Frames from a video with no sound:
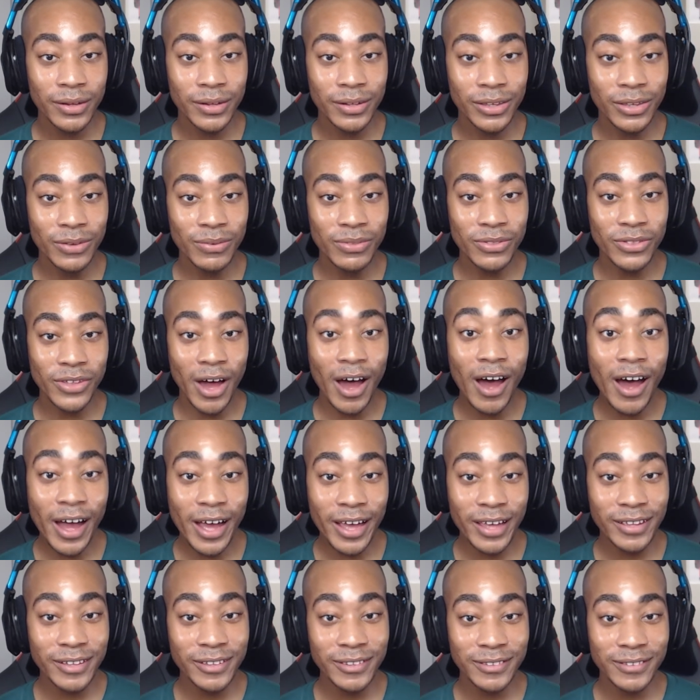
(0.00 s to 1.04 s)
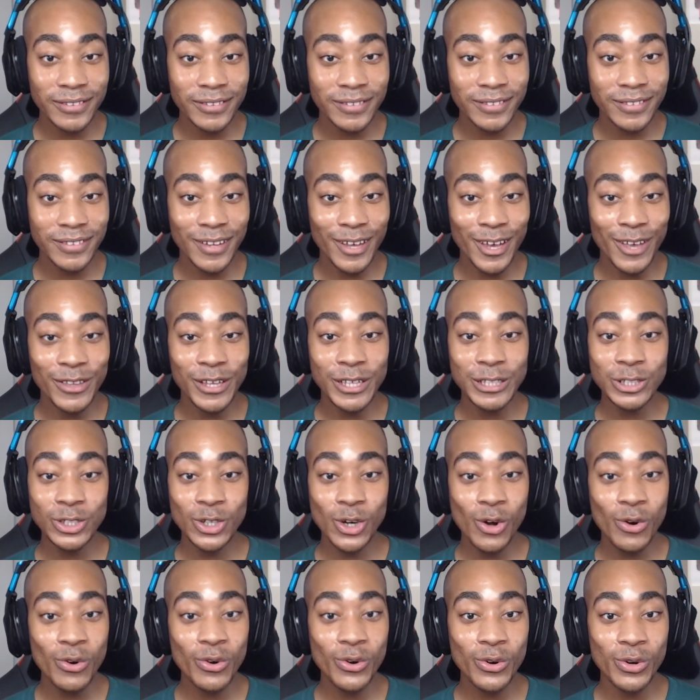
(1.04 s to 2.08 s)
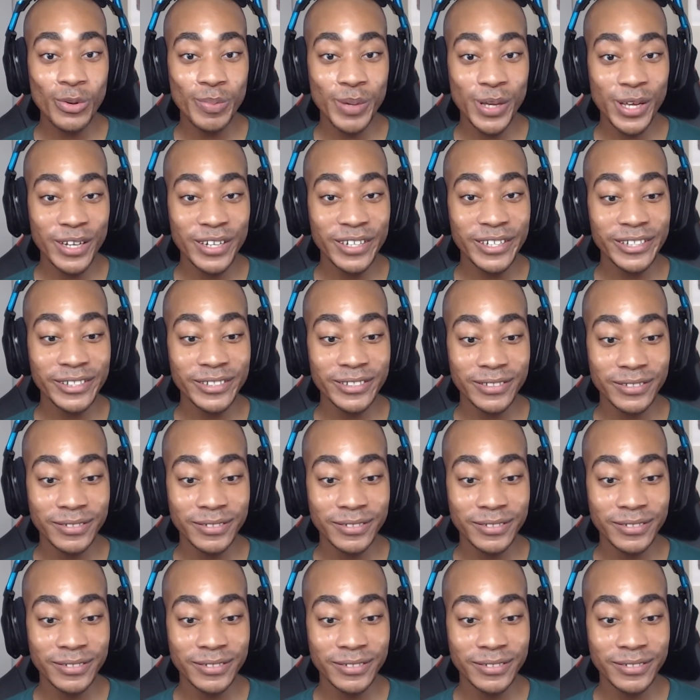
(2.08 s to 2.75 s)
You thought. And then Toru appeared.